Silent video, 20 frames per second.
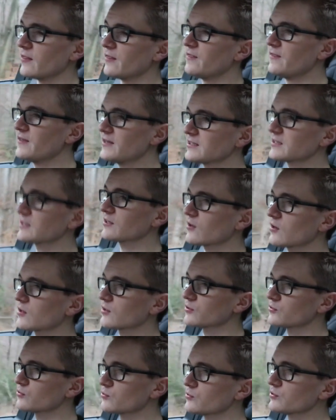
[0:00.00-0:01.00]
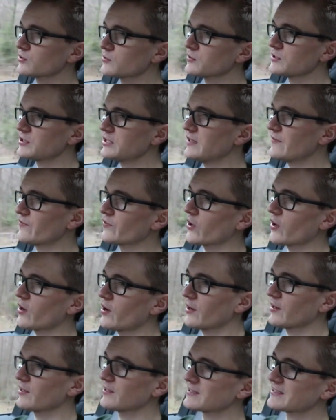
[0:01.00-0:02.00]
this car has also achieved the
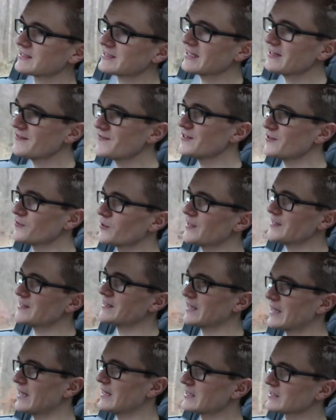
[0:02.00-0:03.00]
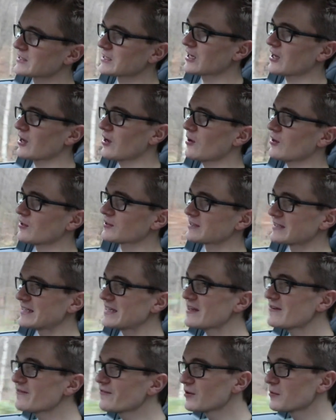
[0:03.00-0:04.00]
highest safety rating in its class,
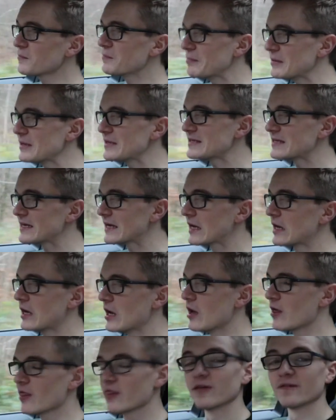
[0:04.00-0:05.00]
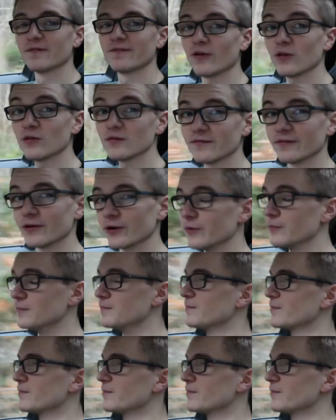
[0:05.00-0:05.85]
even beating the Volvo.